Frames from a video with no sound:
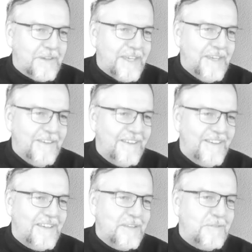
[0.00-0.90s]
Okay,
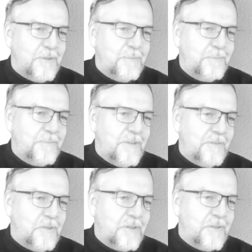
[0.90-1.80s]
if
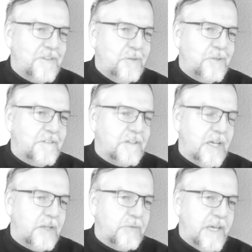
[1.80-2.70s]
you continue this
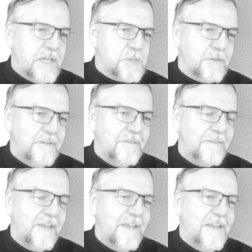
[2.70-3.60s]
line of action,
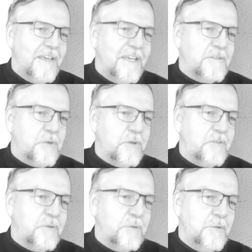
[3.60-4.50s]
it's going
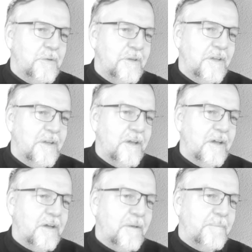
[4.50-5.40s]
to
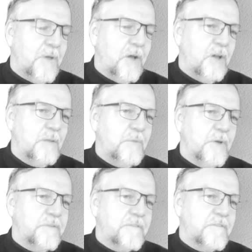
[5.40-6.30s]

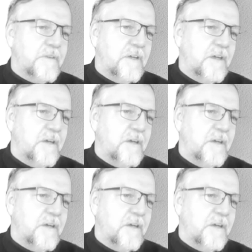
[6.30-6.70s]
almost